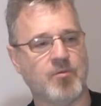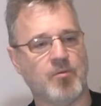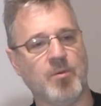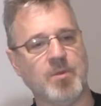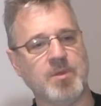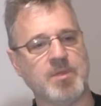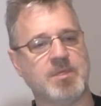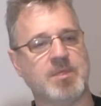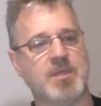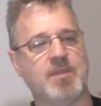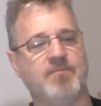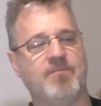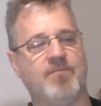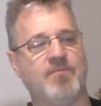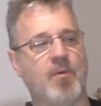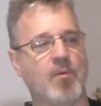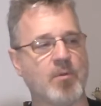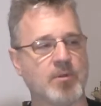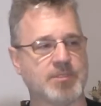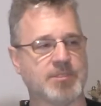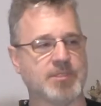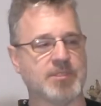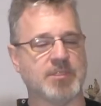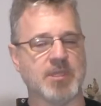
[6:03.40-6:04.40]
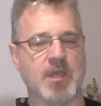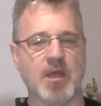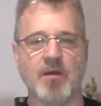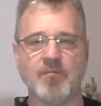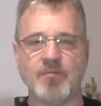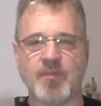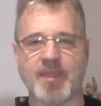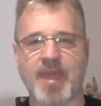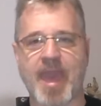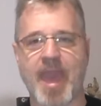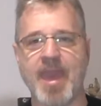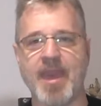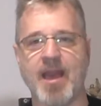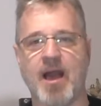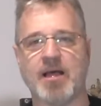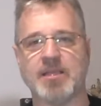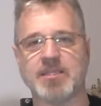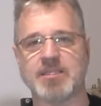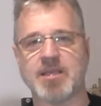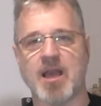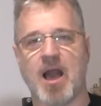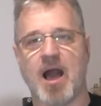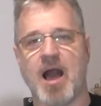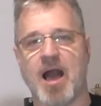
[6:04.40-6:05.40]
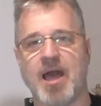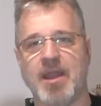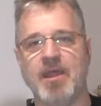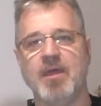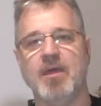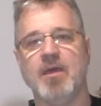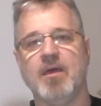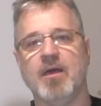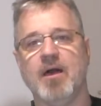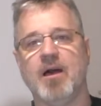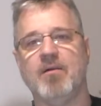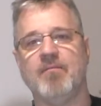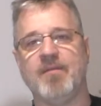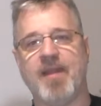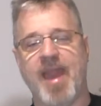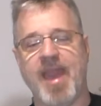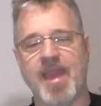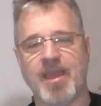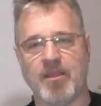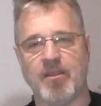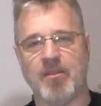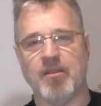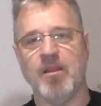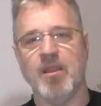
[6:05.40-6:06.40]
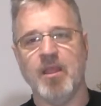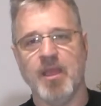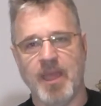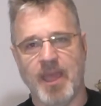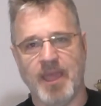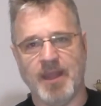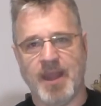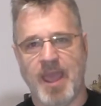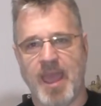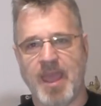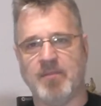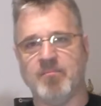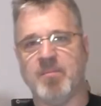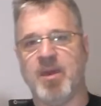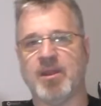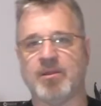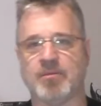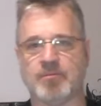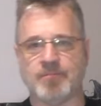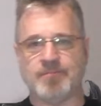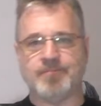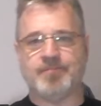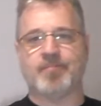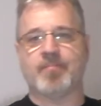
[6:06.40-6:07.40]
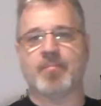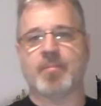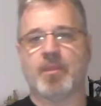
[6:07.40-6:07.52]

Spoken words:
twisted forces of the Chaos God of anger and hate metal.